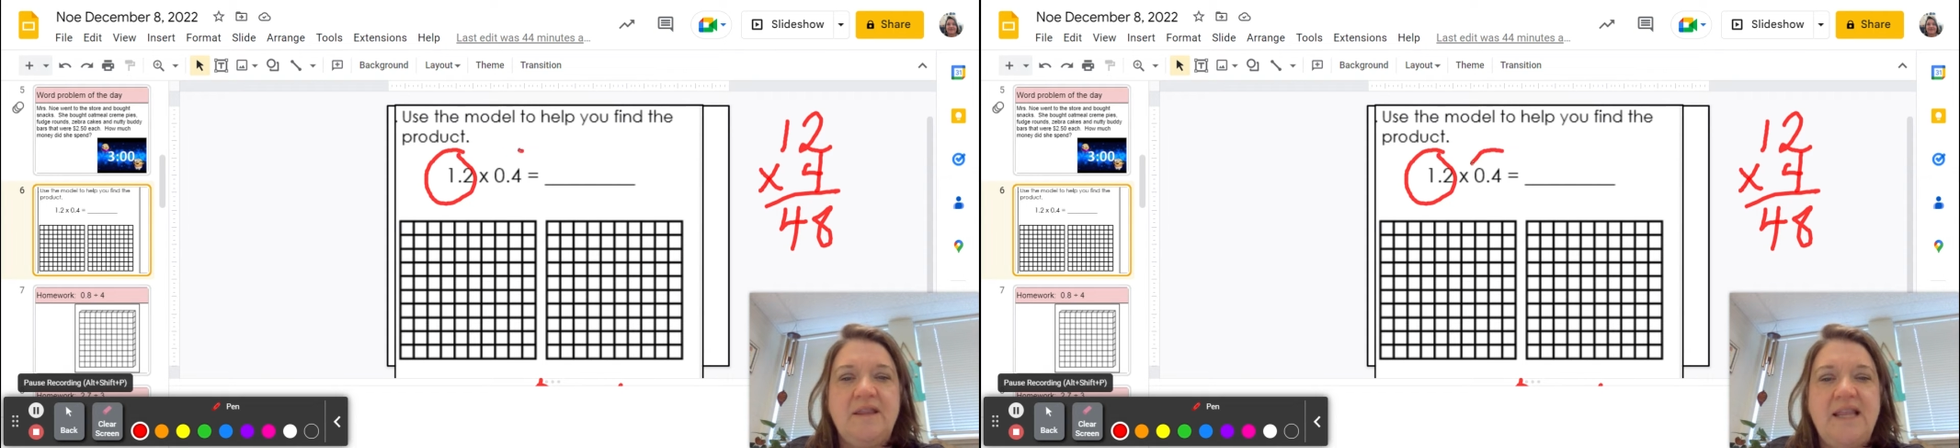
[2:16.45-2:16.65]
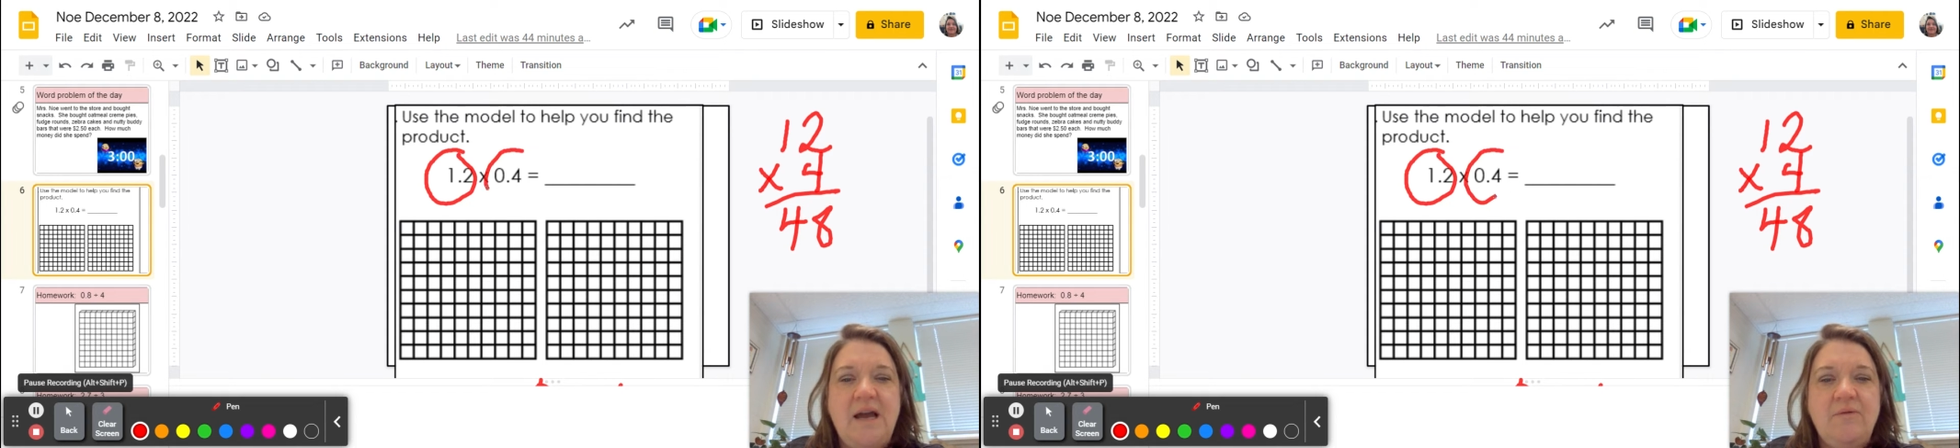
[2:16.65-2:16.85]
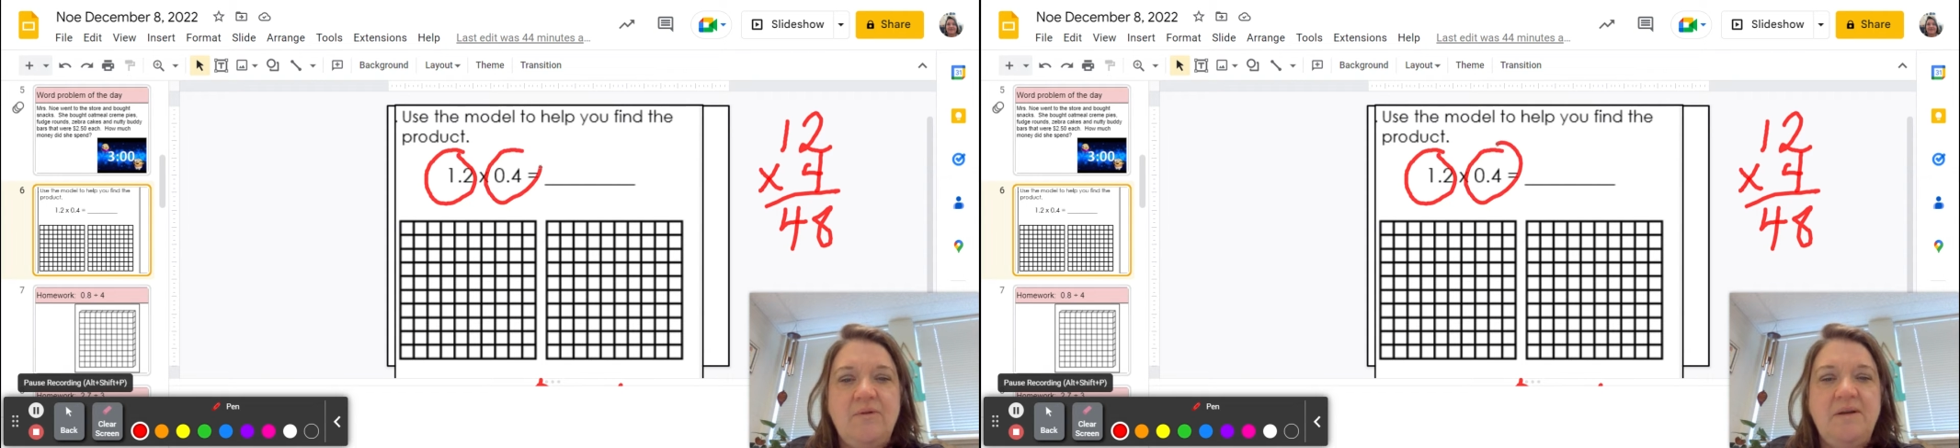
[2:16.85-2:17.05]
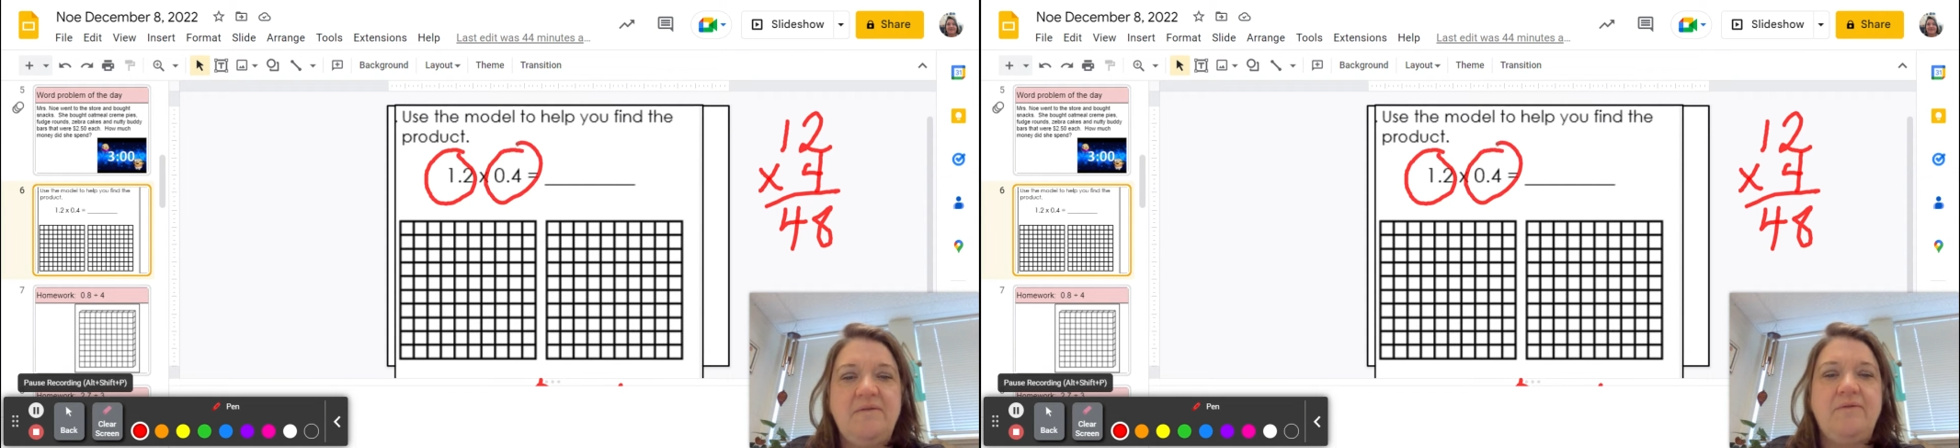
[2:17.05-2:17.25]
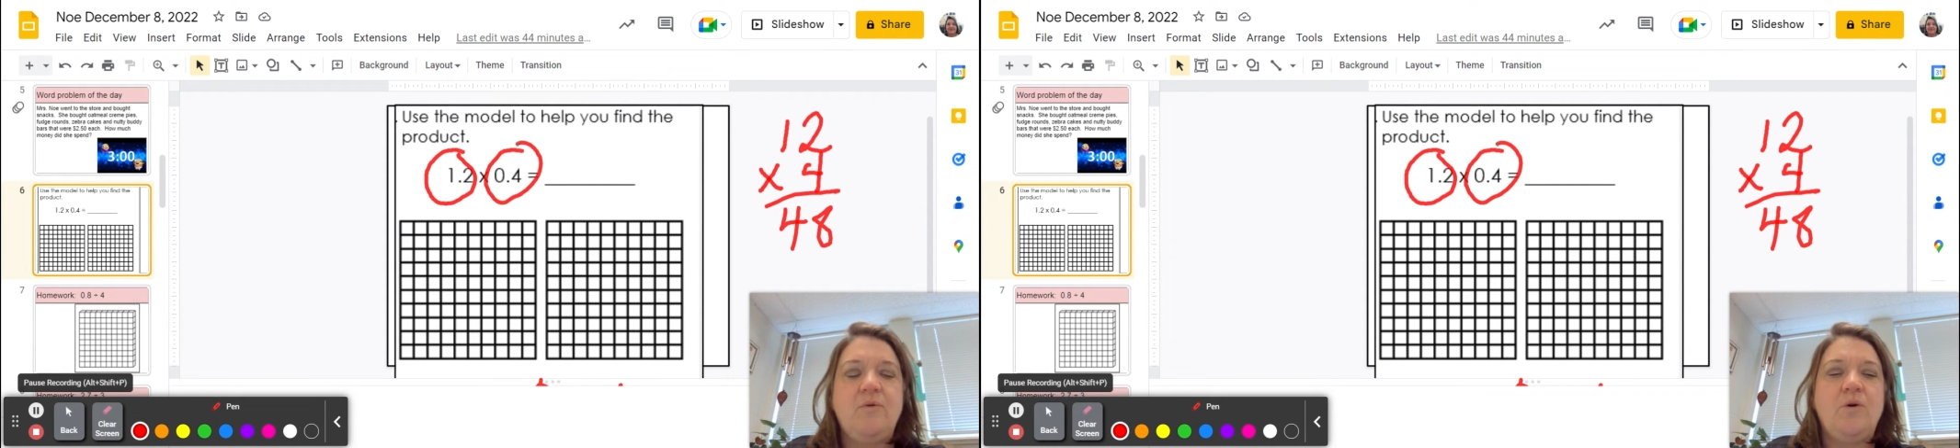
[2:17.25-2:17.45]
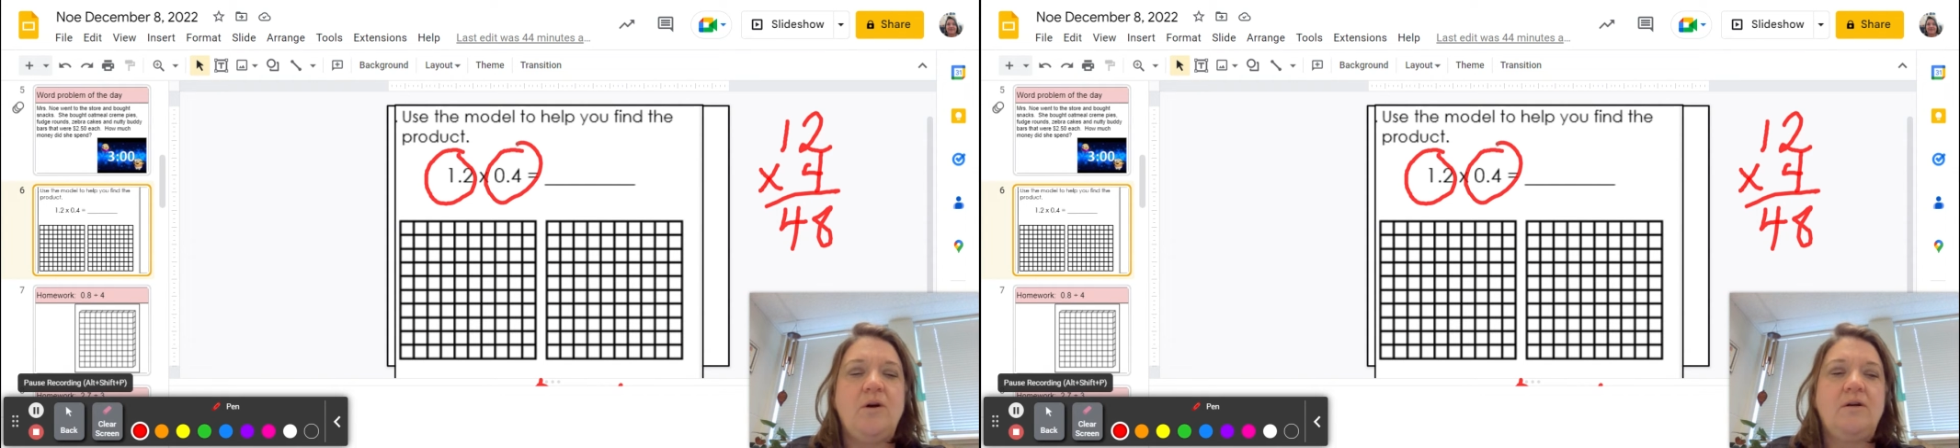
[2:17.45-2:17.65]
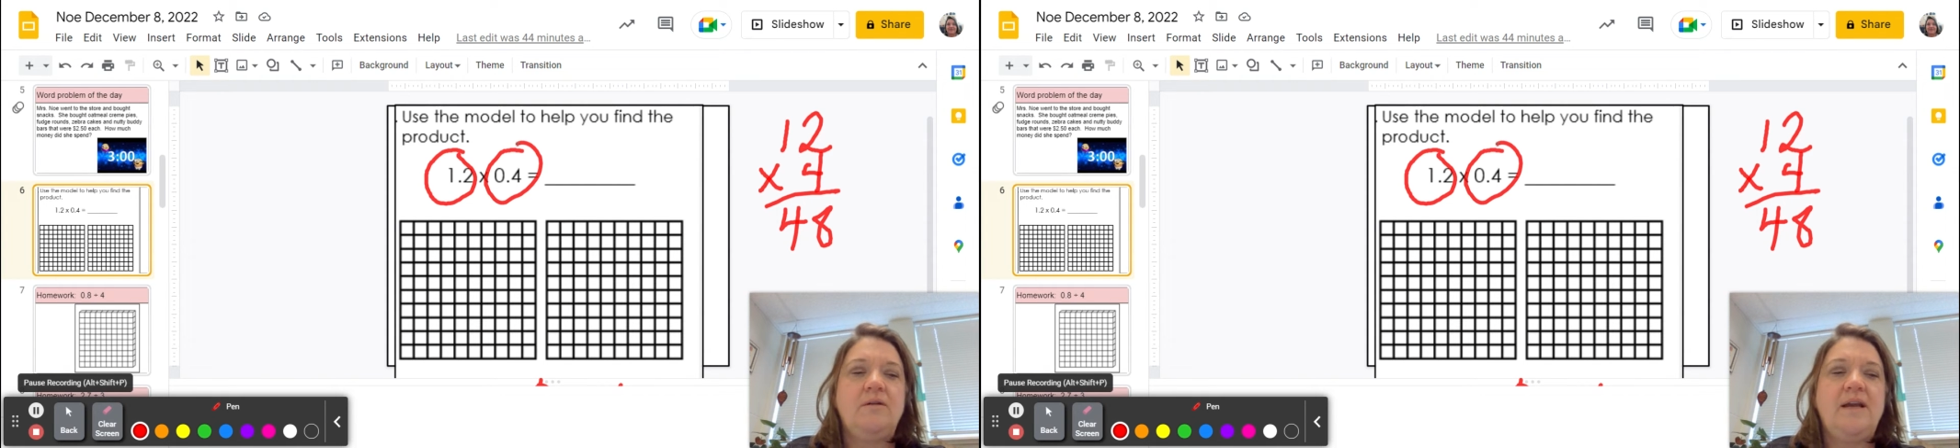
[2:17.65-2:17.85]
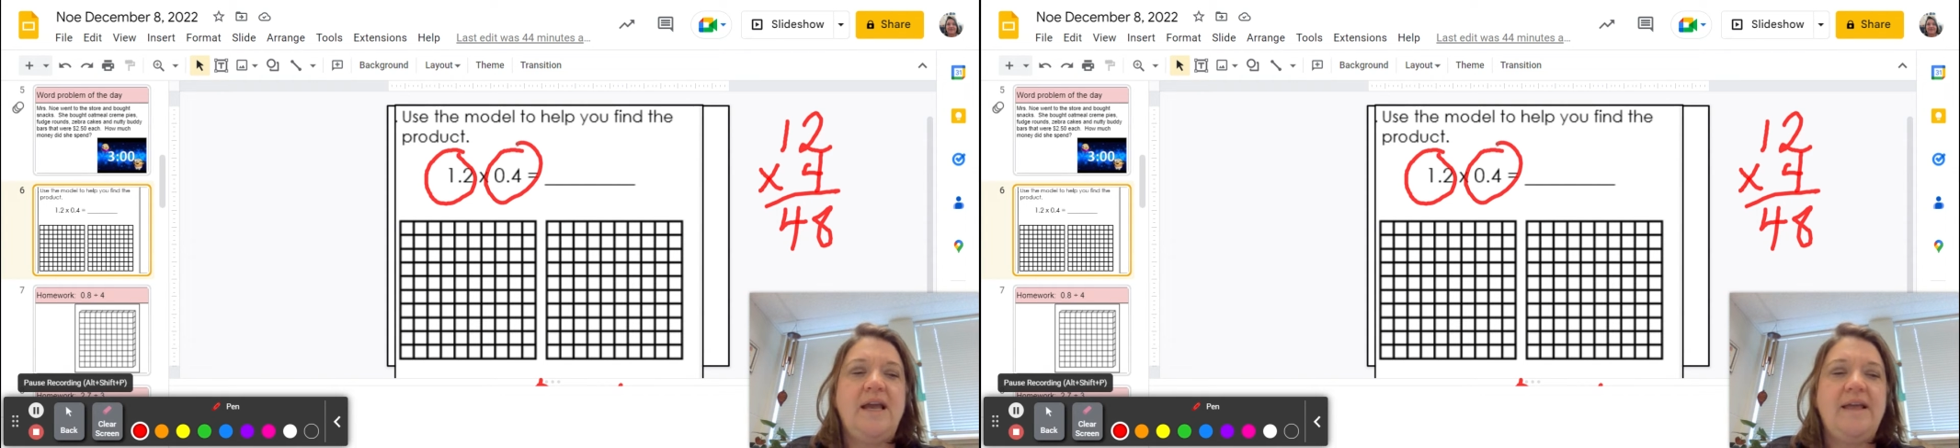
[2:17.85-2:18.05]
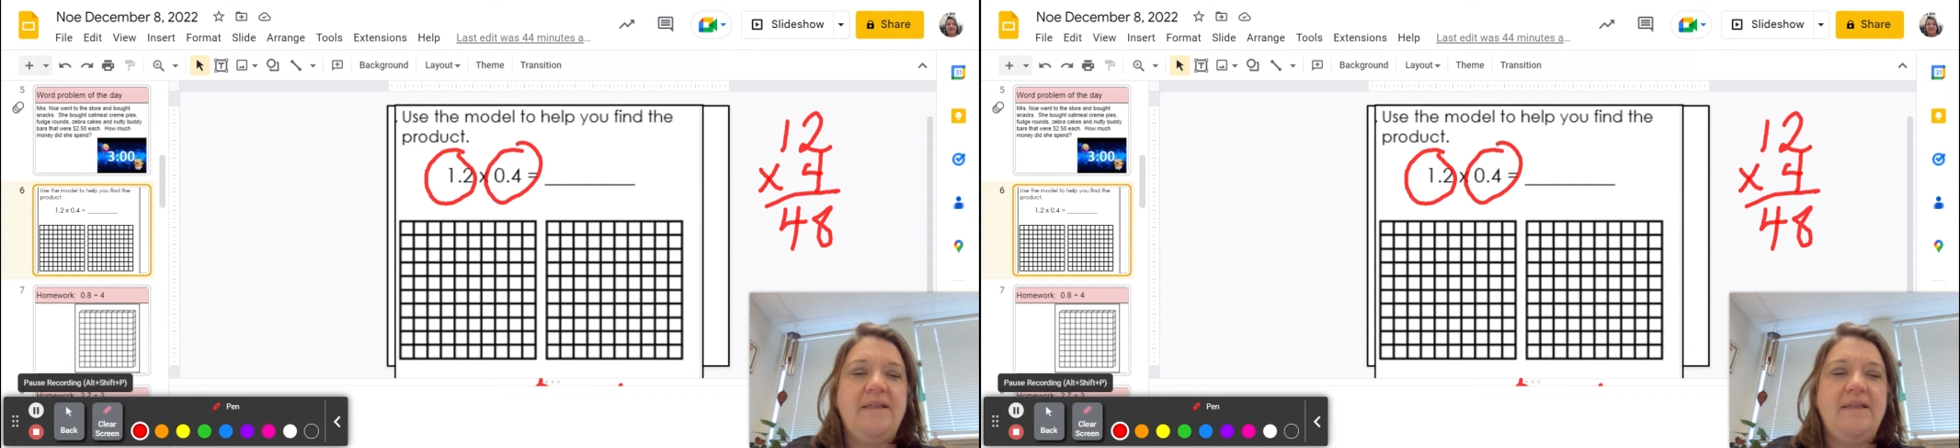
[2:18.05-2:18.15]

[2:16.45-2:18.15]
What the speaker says: that would be 4,